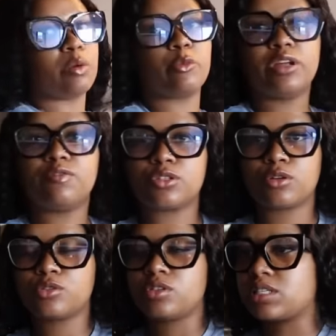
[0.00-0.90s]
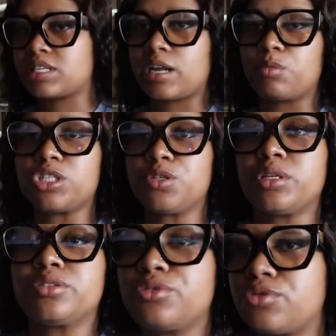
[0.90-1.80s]
So I'm waiting for Tolu to decide what she
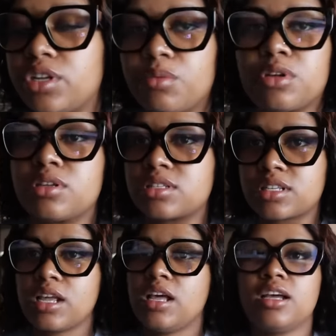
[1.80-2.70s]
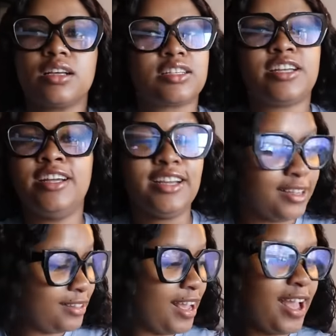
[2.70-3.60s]
wants to do today because
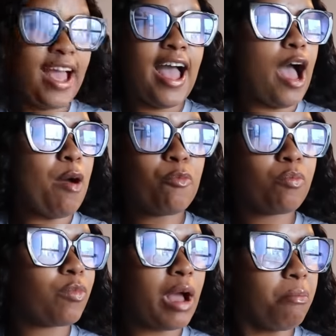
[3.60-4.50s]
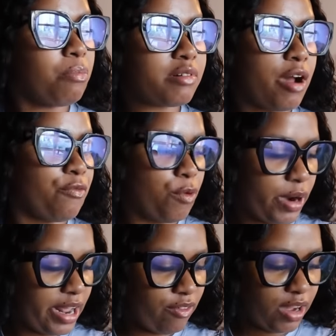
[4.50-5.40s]
she... I'm down for
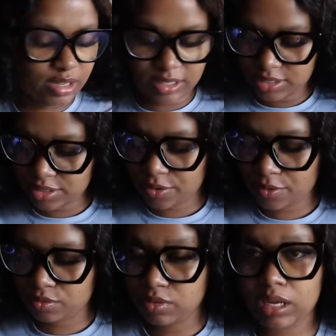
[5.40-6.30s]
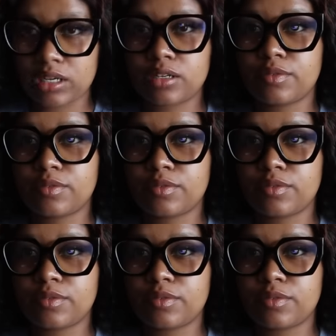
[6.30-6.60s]
whatever, so she's